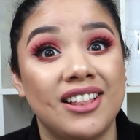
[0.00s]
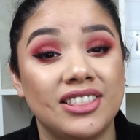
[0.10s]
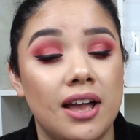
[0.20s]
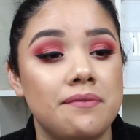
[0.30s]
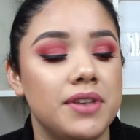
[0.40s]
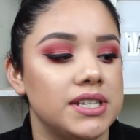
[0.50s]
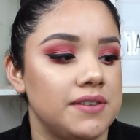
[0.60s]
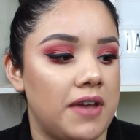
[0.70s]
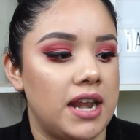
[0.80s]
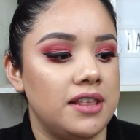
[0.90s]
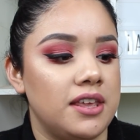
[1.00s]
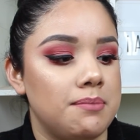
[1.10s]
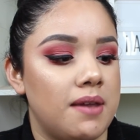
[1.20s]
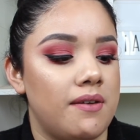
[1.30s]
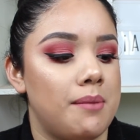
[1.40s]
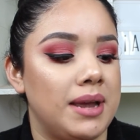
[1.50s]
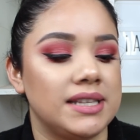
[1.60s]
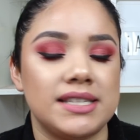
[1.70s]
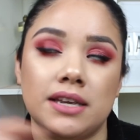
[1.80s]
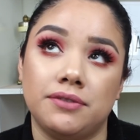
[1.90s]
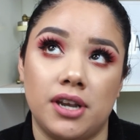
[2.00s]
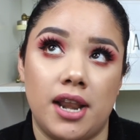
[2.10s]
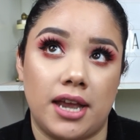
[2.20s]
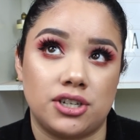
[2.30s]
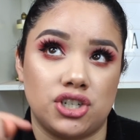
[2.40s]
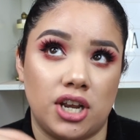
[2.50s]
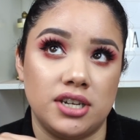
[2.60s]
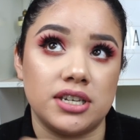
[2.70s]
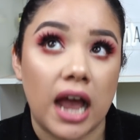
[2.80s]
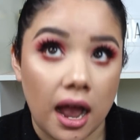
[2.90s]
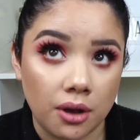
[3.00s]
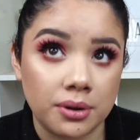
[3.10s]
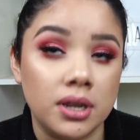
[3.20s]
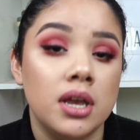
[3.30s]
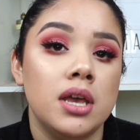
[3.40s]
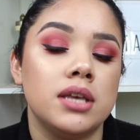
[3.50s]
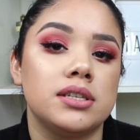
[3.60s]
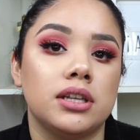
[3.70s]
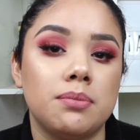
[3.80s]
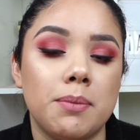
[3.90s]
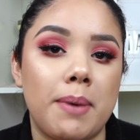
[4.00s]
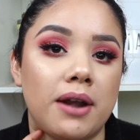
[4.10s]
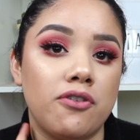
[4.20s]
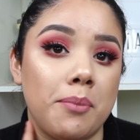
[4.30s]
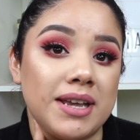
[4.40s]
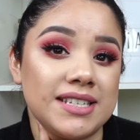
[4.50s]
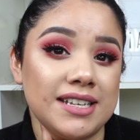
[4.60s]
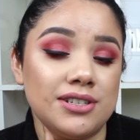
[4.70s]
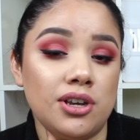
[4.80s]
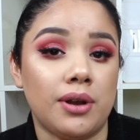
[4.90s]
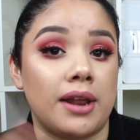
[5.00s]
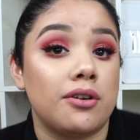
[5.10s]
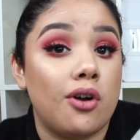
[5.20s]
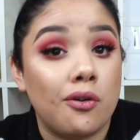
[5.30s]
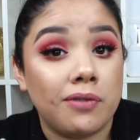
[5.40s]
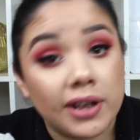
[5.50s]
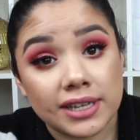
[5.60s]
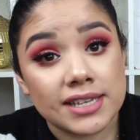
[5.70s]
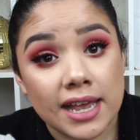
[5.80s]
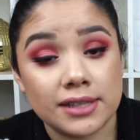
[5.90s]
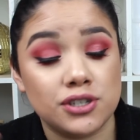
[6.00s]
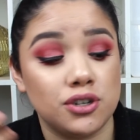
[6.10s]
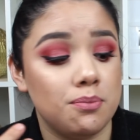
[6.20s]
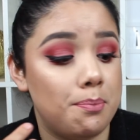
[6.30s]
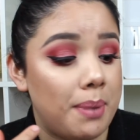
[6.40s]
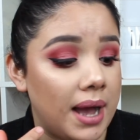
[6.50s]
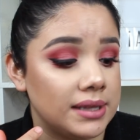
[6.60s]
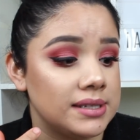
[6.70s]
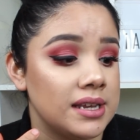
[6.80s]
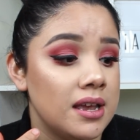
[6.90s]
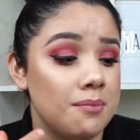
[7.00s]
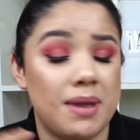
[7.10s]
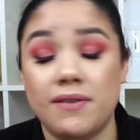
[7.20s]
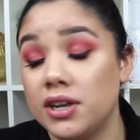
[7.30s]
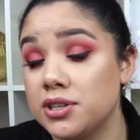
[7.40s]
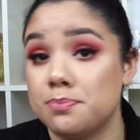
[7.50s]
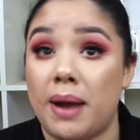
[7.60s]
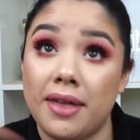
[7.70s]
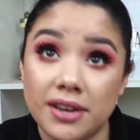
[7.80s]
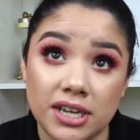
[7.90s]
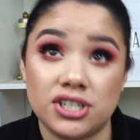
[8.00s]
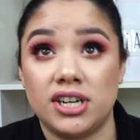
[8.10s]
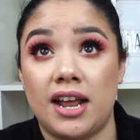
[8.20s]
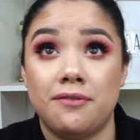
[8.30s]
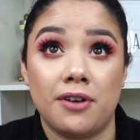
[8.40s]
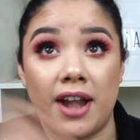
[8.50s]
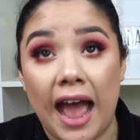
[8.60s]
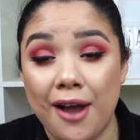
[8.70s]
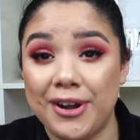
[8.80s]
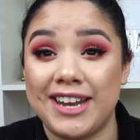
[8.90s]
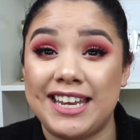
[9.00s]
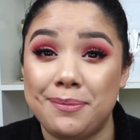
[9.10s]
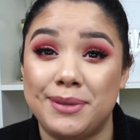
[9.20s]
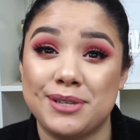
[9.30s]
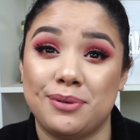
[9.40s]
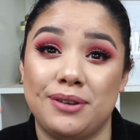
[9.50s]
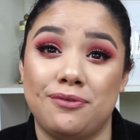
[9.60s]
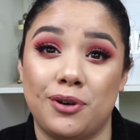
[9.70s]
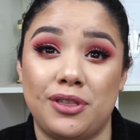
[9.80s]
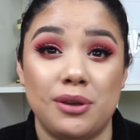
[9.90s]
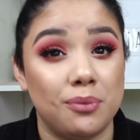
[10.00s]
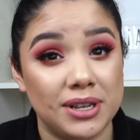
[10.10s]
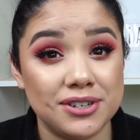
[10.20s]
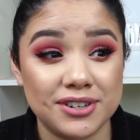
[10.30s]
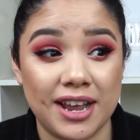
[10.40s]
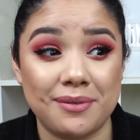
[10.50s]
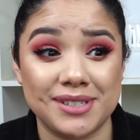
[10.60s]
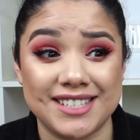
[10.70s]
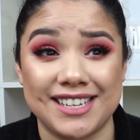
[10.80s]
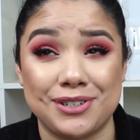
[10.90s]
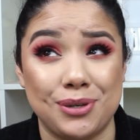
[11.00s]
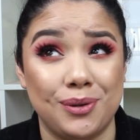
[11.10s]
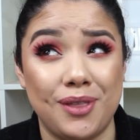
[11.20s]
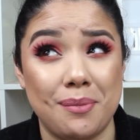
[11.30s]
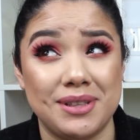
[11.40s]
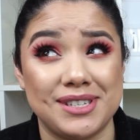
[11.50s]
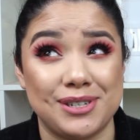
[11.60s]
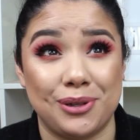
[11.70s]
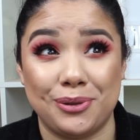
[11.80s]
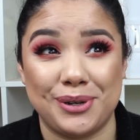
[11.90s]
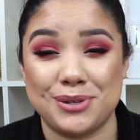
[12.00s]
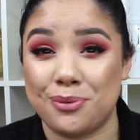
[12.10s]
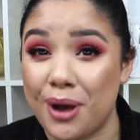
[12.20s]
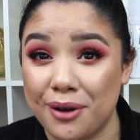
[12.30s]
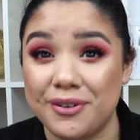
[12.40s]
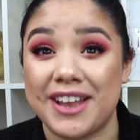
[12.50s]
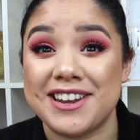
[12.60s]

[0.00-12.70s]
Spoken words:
love this. If anything, maybe I might see if the next shade down is a little bit better for my skin tone. I don't know, hopefully I'll get tan soon, but maybe I'll just buy the next shade down for now and then keep this one for the winter time, because it's like two of them, it's still only $12.